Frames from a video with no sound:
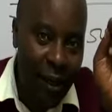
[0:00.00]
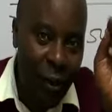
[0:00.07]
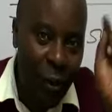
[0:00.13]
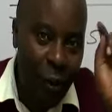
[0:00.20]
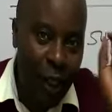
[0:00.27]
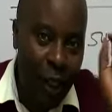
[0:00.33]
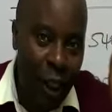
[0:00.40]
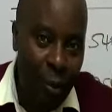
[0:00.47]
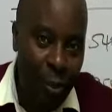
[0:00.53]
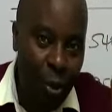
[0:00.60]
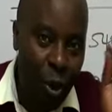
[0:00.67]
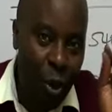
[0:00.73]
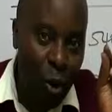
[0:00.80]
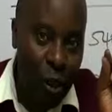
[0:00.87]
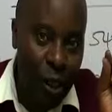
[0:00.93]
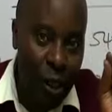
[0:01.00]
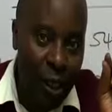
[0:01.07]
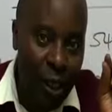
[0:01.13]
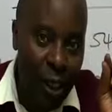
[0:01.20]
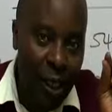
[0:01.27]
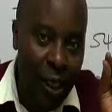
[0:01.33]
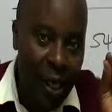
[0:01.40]
with the disposed
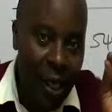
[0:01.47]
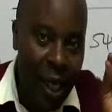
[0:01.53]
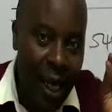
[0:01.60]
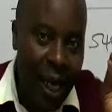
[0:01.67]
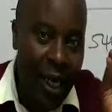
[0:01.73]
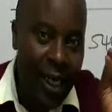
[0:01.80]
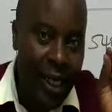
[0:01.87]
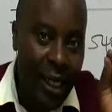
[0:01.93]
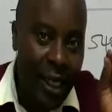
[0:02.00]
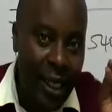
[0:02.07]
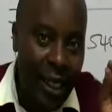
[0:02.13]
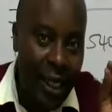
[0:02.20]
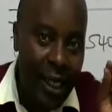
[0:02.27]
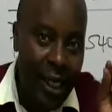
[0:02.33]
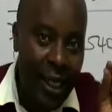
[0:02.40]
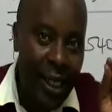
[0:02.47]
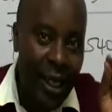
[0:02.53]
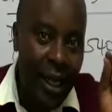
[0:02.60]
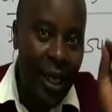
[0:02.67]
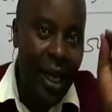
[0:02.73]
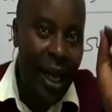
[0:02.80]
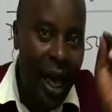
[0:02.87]
assets
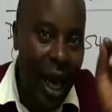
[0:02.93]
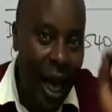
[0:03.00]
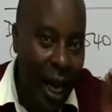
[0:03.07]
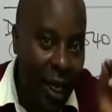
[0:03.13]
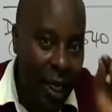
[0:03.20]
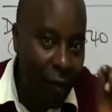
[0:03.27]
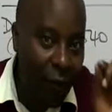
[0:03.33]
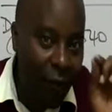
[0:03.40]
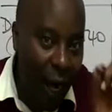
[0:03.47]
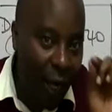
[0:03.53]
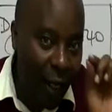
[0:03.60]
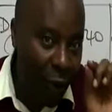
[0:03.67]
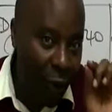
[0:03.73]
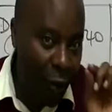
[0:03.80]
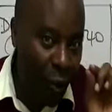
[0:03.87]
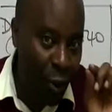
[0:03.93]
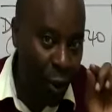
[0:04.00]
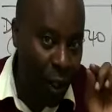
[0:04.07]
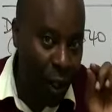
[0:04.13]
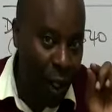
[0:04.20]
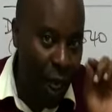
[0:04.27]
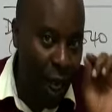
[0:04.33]
carrying value,
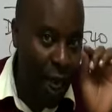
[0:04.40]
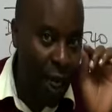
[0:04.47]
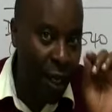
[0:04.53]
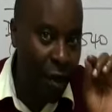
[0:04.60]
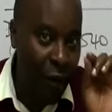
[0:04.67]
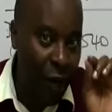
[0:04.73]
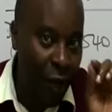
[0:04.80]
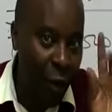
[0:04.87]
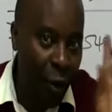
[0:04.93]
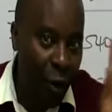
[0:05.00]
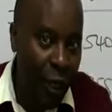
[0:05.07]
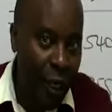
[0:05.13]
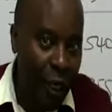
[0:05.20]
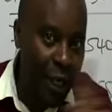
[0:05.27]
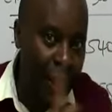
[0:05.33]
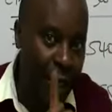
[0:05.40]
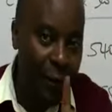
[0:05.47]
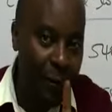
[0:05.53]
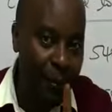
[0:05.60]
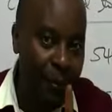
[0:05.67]
credit.